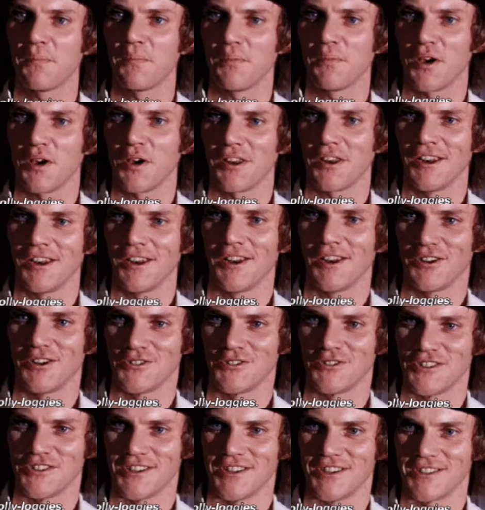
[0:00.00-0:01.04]
And in
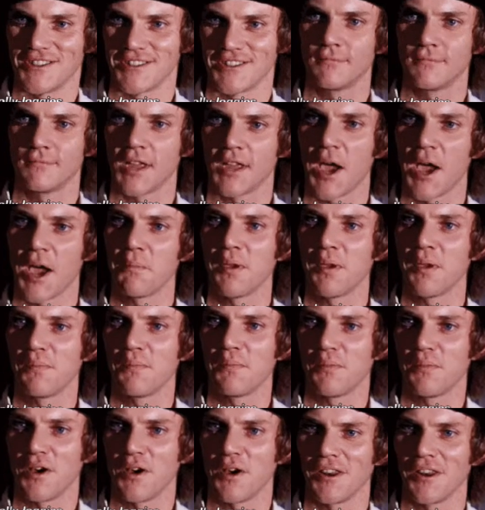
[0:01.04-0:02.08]
his book,
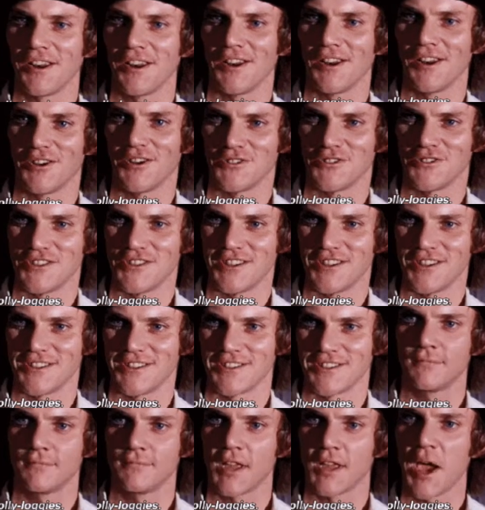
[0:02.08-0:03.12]
characters have an
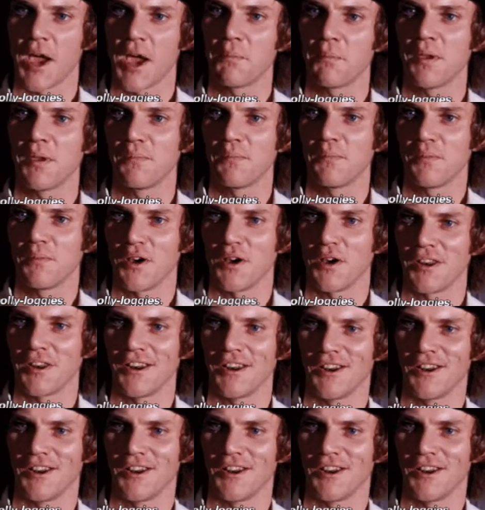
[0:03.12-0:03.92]
almost entirely